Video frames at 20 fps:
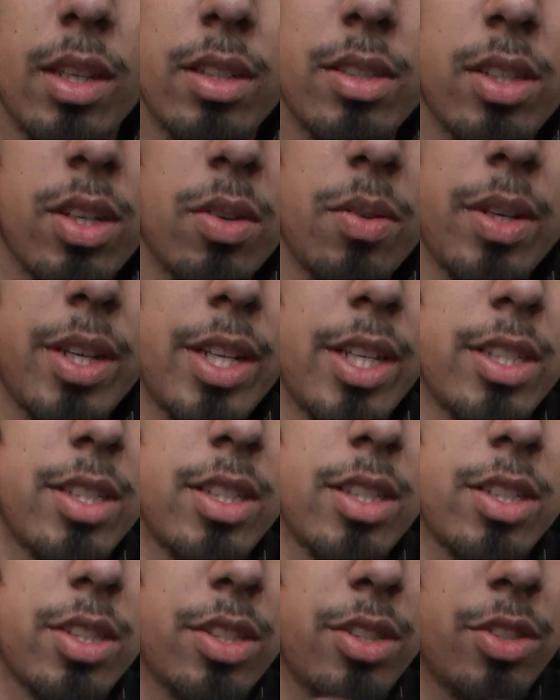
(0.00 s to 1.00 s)
So it
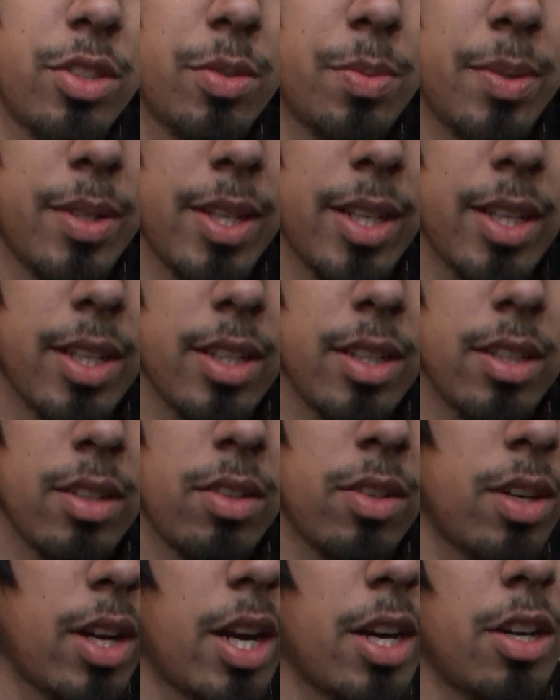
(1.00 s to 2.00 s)
is a screw spring,
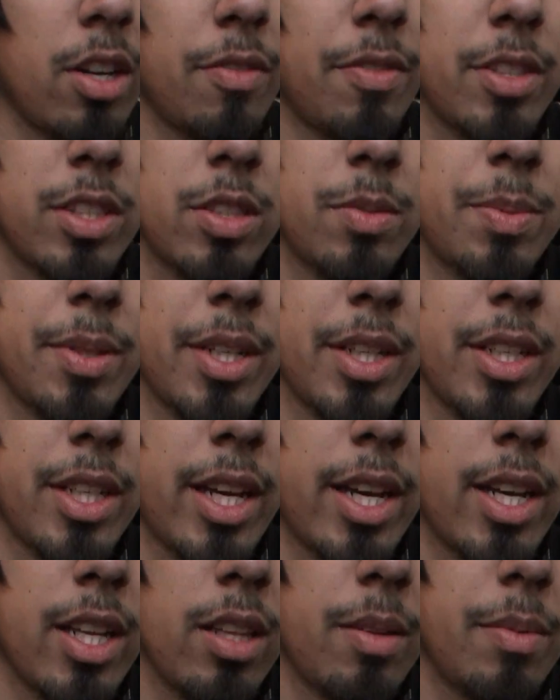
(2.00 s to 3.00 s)
or I don't know if it's springed
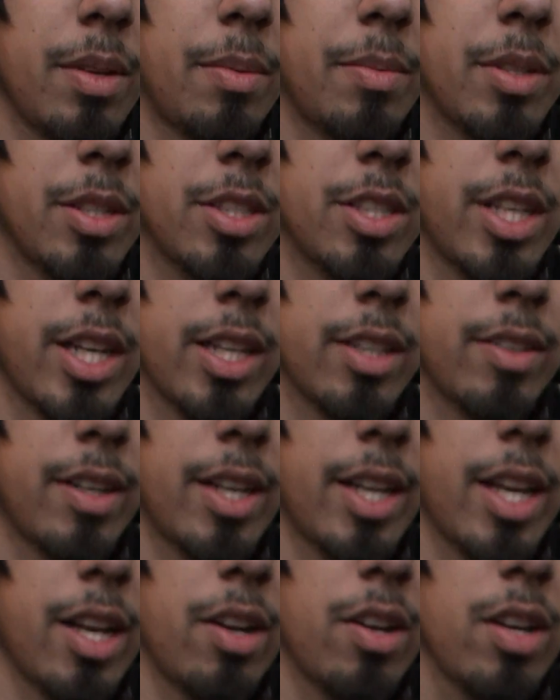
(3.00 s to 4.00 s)
yet. I'm gonna check
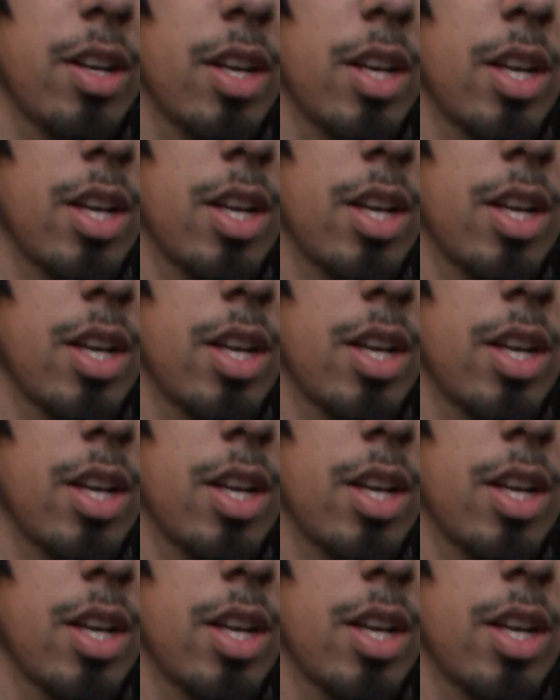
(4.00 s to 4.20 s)
right now,